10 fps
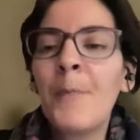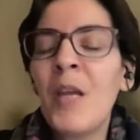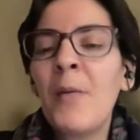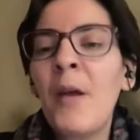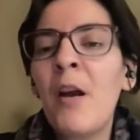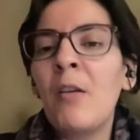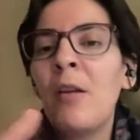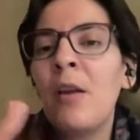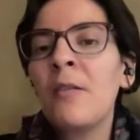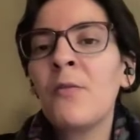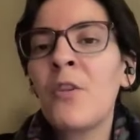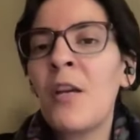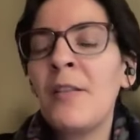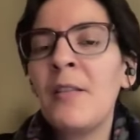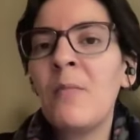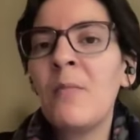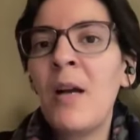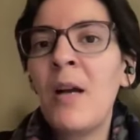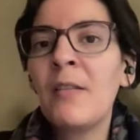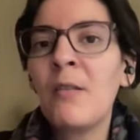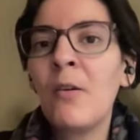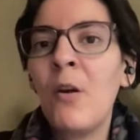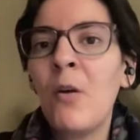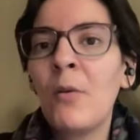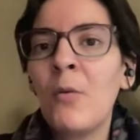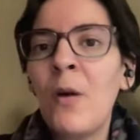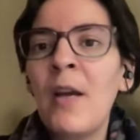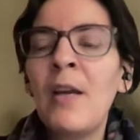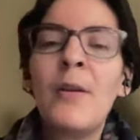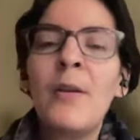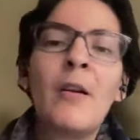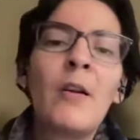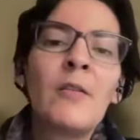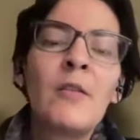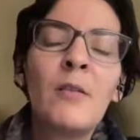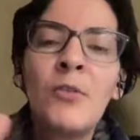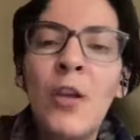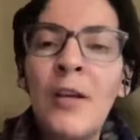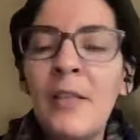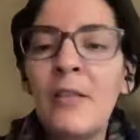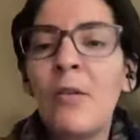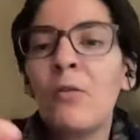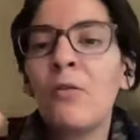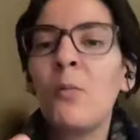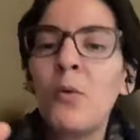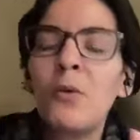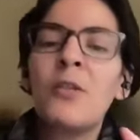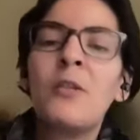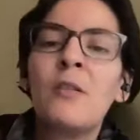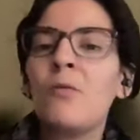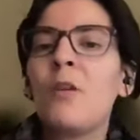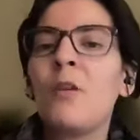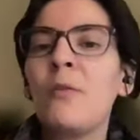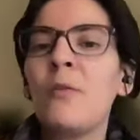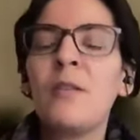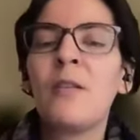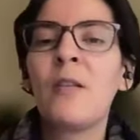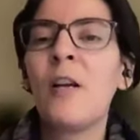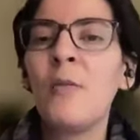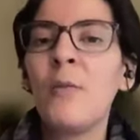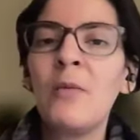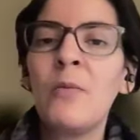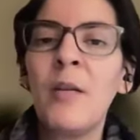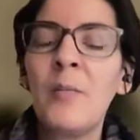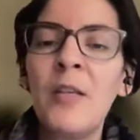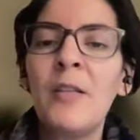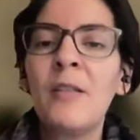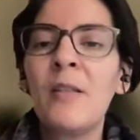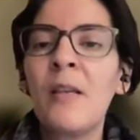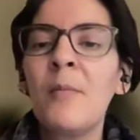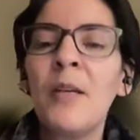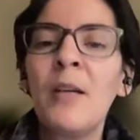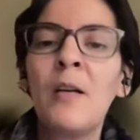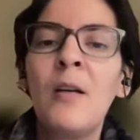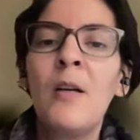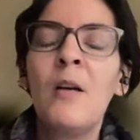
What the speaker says: And there are lots of Chinese mines along the way. There are lots of Chinese also portions of sort of the Tazara Railway being in Zambia,